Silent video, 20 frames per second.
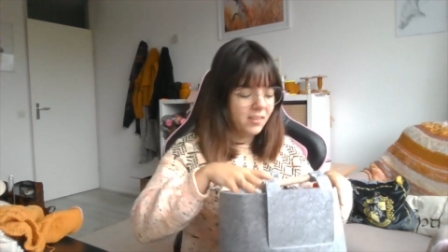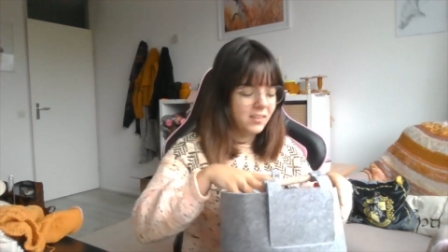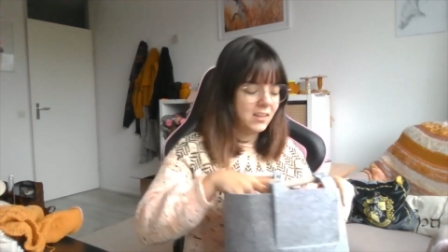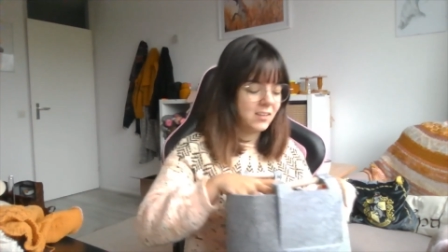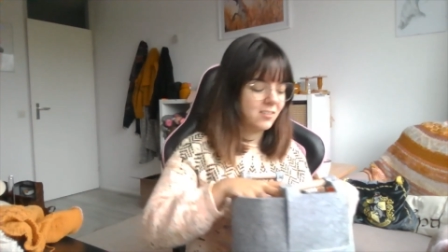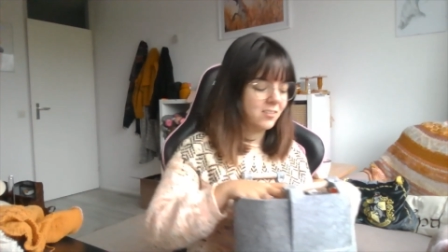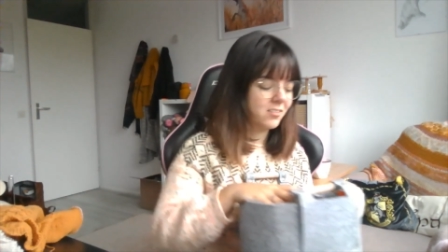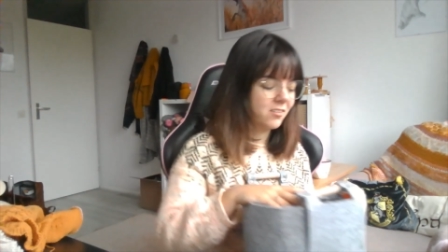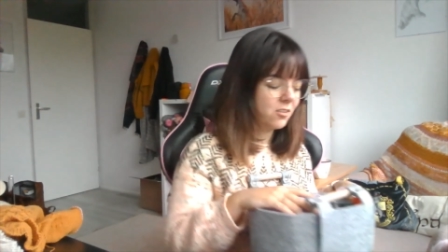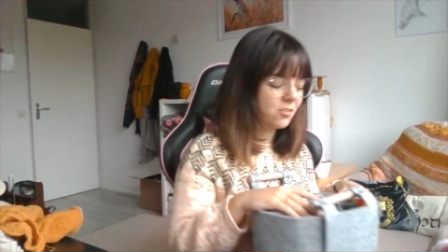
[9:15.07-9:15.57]

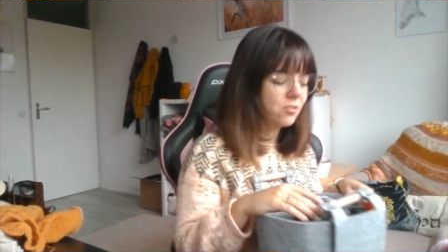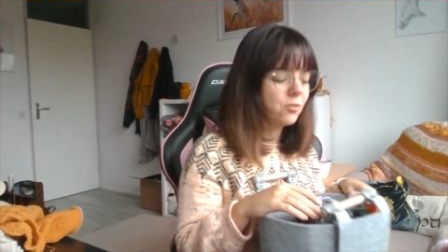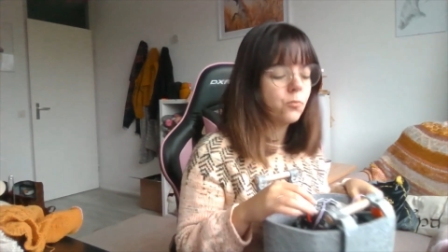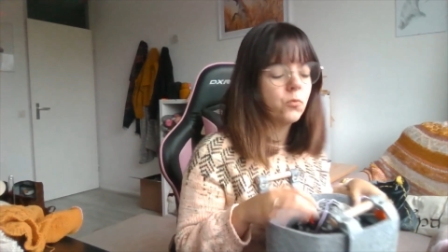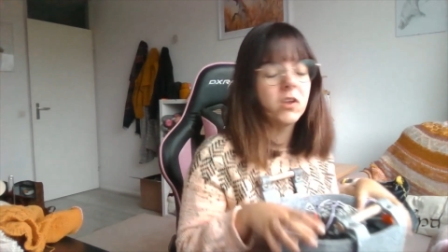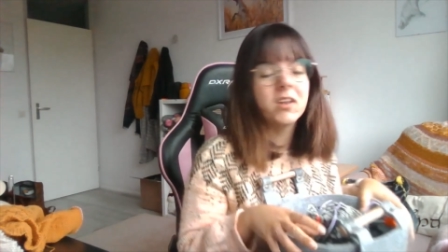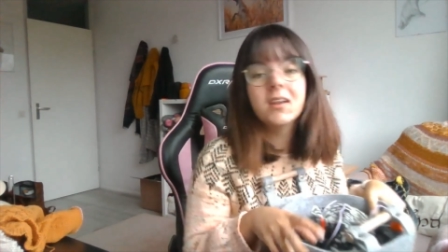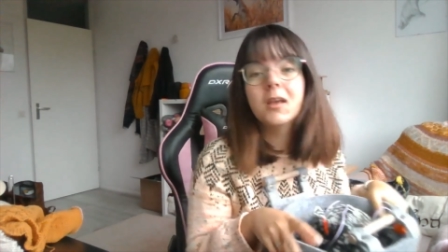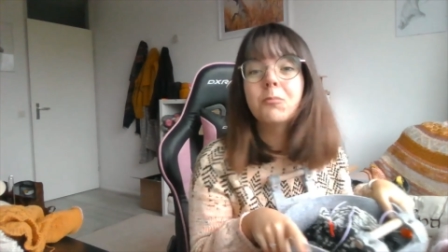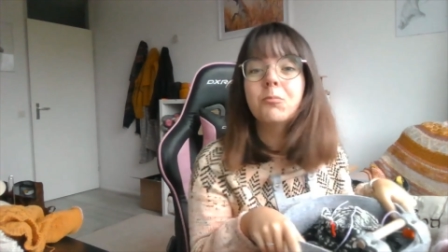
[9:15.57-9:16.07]
This is also
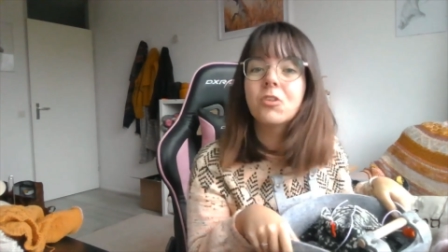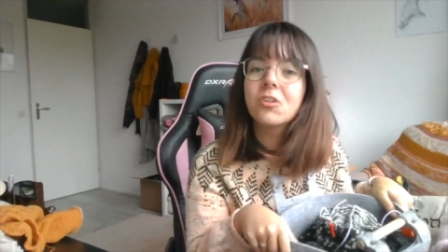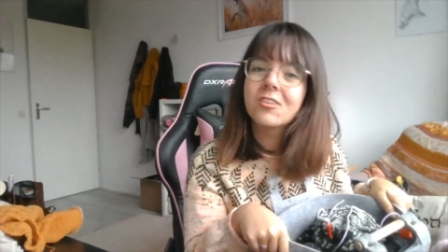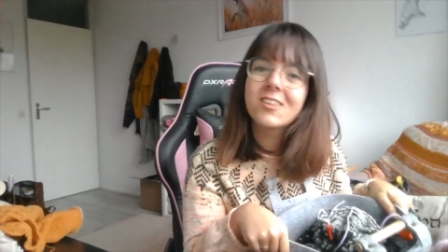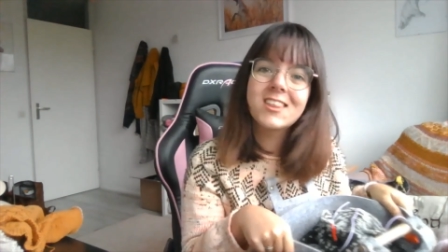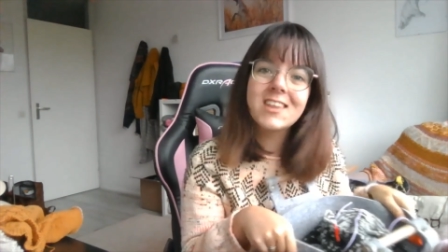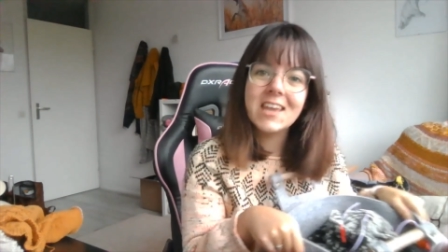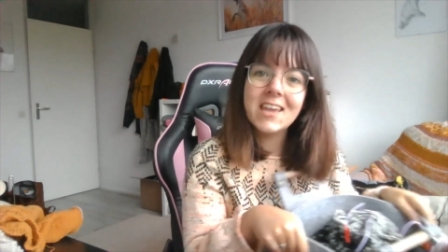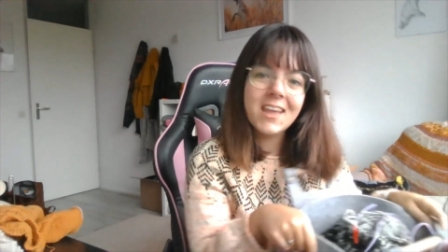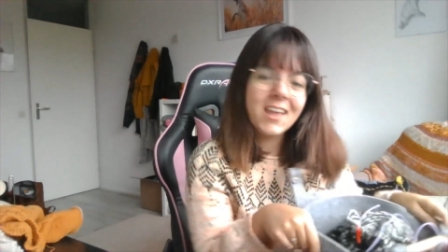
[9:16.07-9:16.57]
one I'm
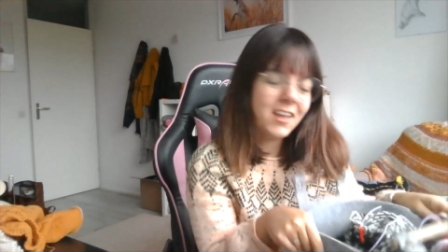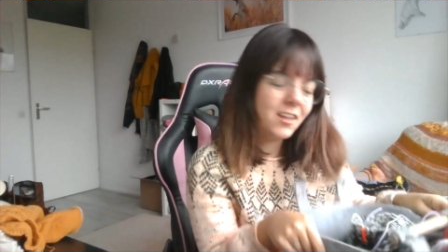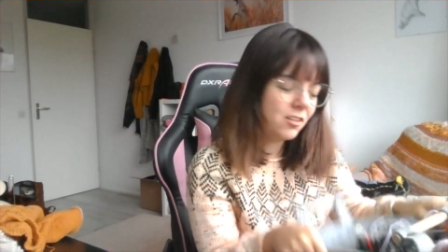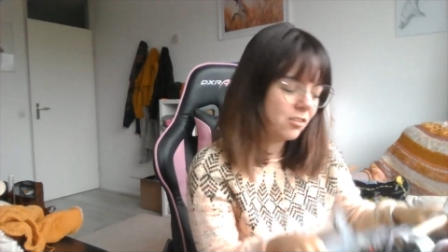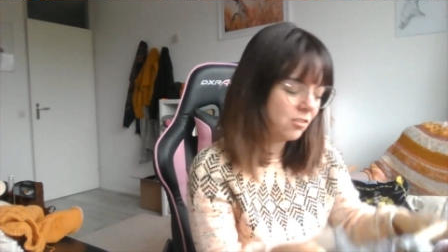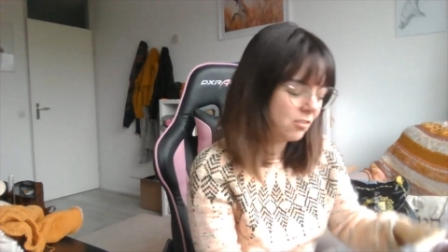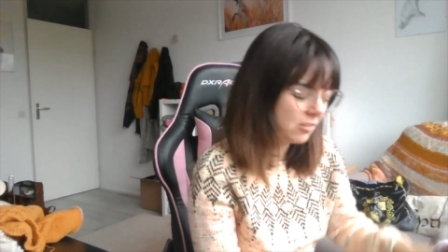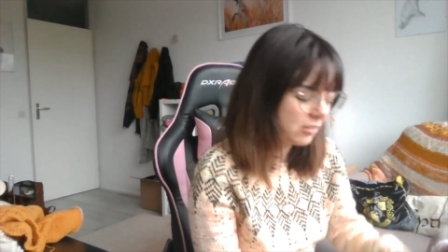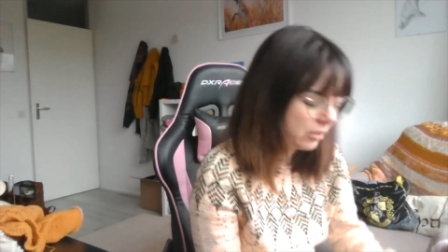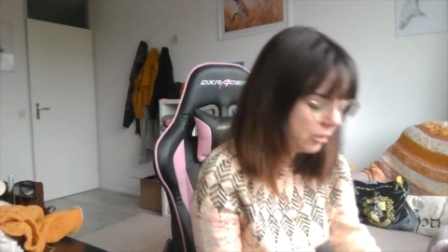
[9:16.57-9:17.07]
just taking it
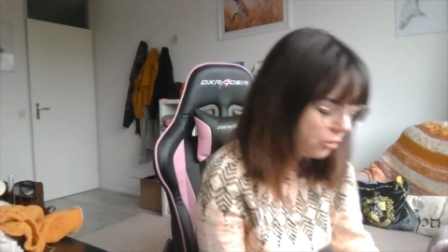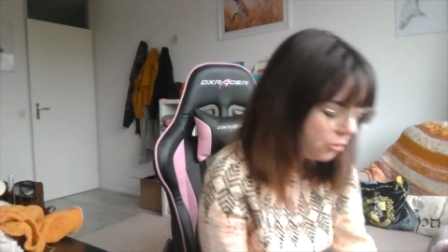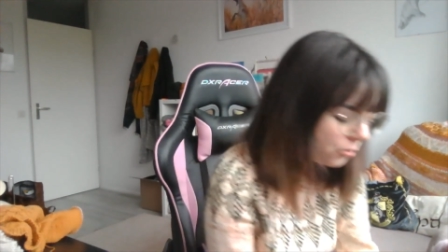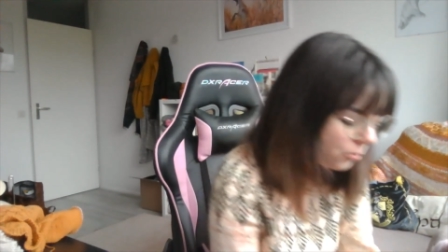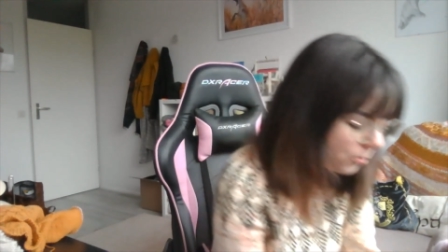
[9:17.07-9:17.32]
slow